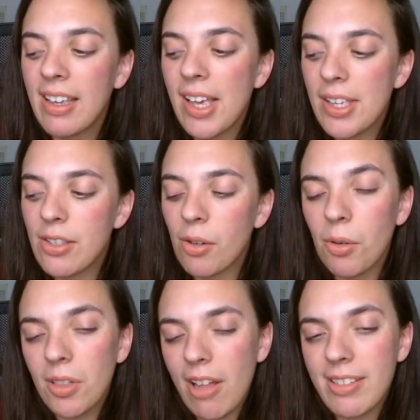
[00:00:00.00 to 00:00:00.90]
So
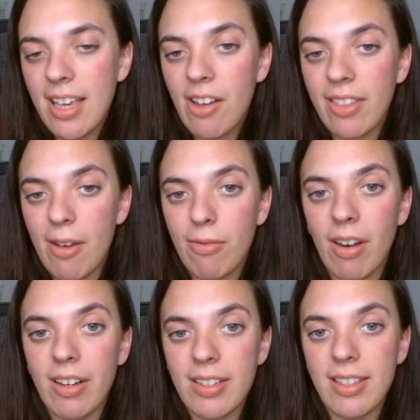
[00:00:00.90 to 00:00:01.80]
all I'll say on that
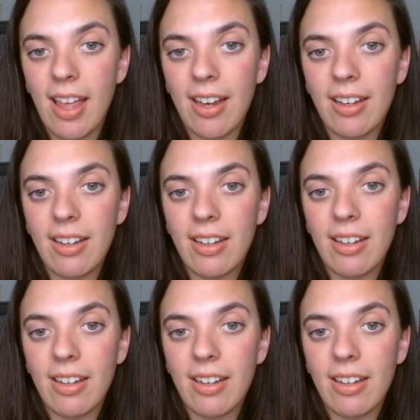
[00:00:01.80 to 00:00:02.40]
front is that,